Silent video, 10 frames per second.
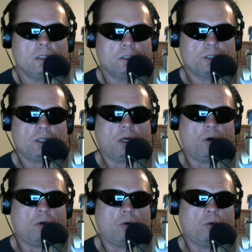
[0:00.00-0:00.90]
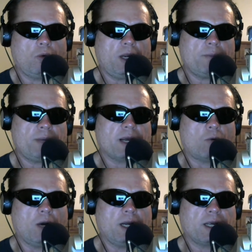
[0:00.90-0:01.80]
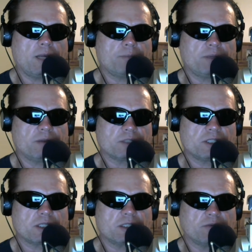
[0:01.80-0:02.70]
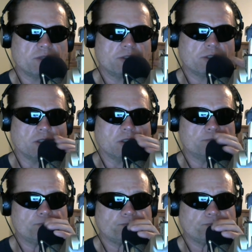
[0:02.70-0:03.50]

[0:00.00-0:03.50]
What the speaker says: So way back when, I can't believe it was 6-7 years ago,